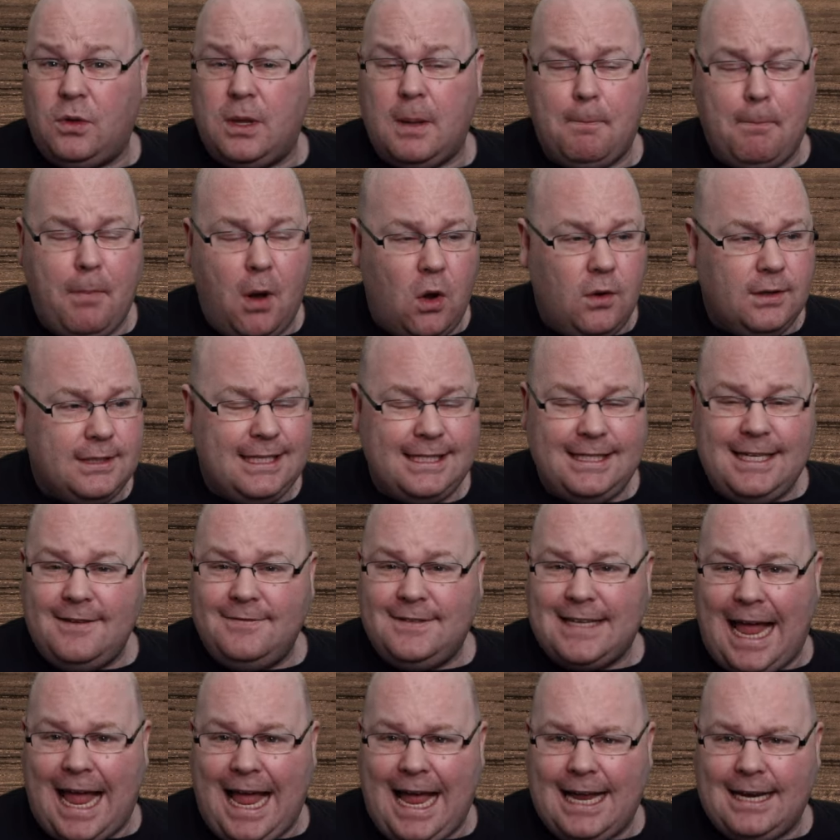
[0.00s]
the
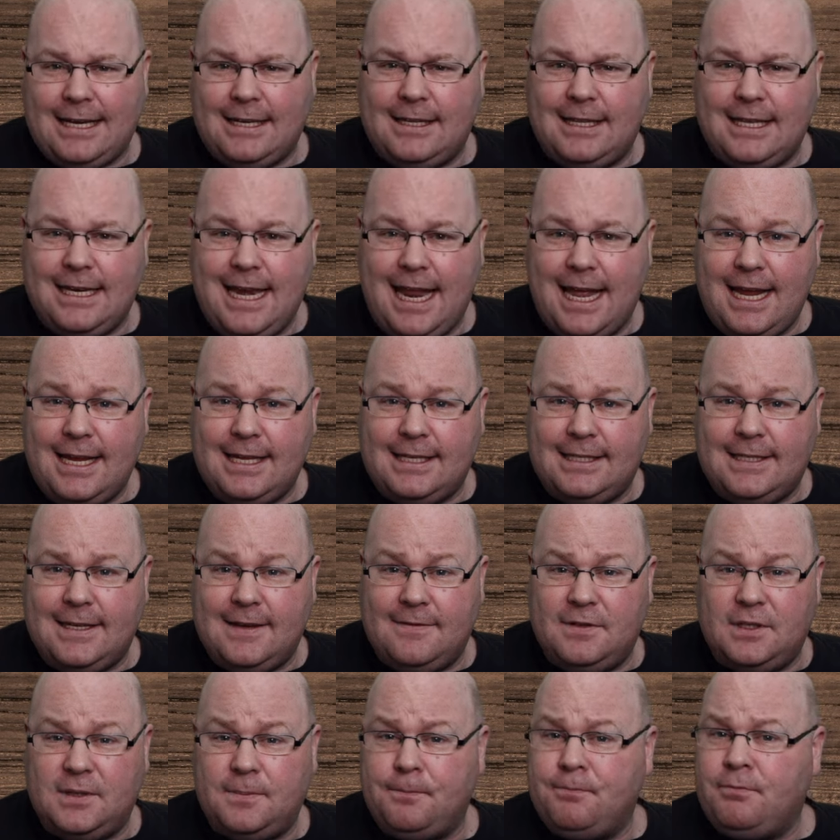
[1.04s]
positives and the
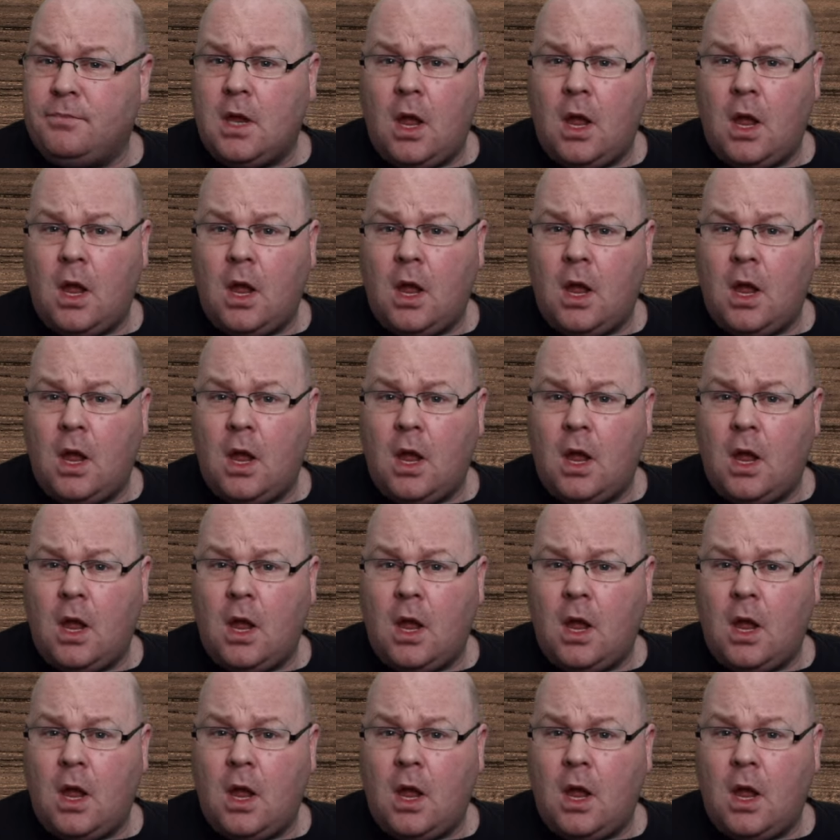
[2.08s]
negatives.